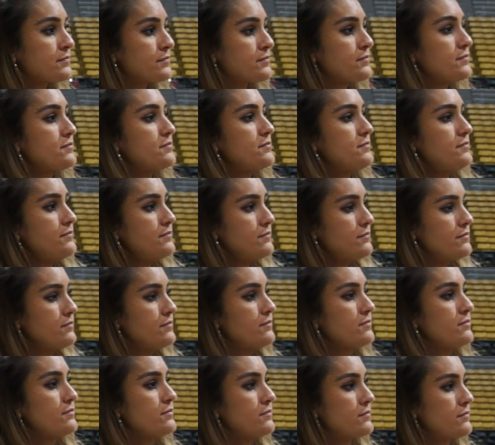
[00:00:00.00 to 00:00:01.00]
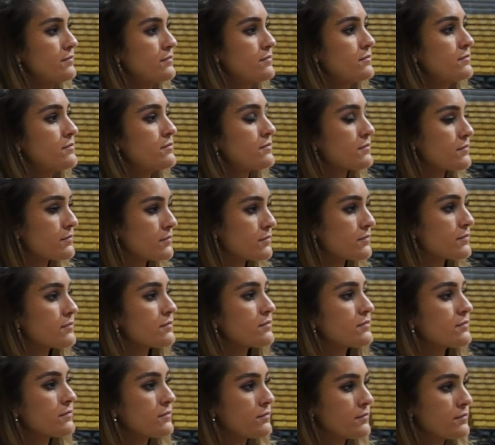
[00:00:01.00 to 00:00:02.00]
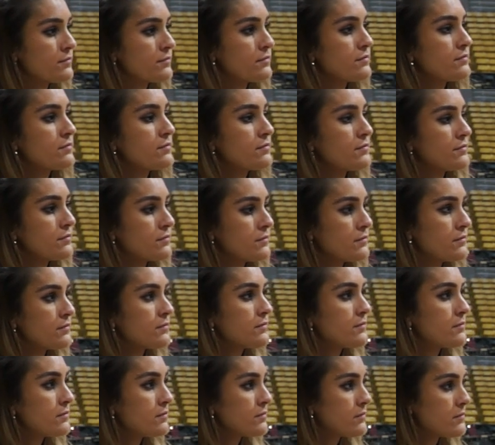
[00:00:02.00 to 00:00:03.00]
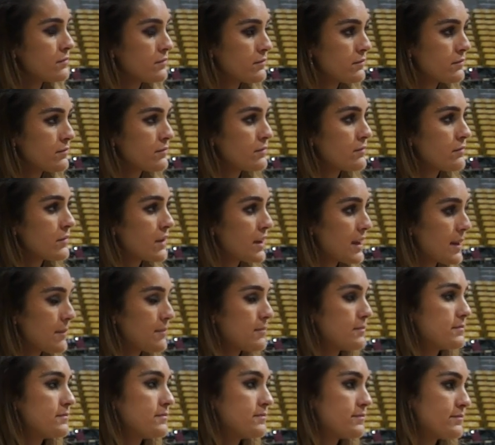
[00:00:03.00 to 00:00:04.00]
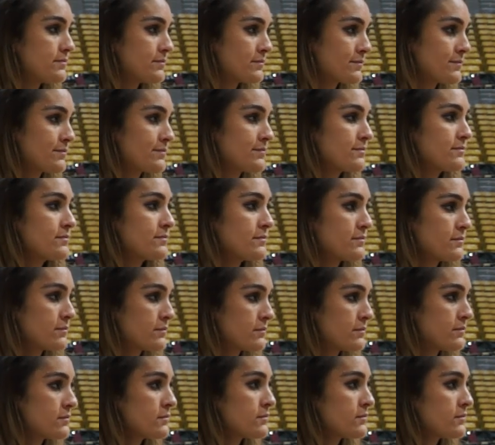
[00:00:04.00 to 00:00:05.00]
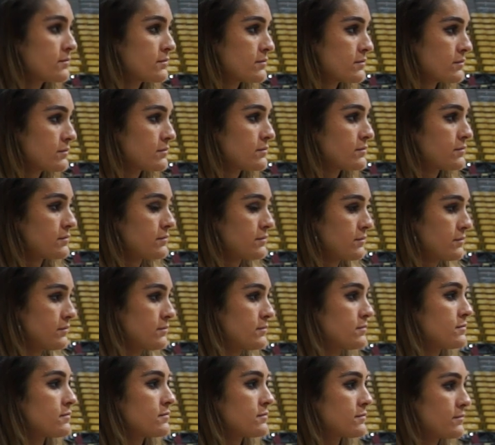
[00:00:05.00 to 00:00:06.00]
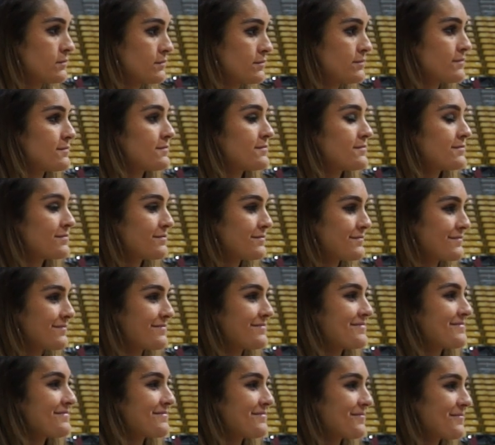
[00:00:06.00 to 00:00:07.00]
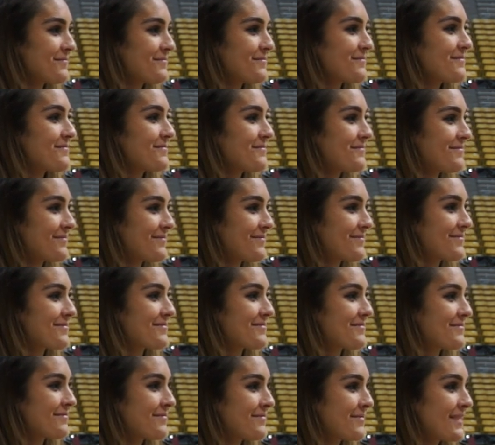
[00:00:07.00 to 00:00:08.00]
No words are spoken by the person on screen.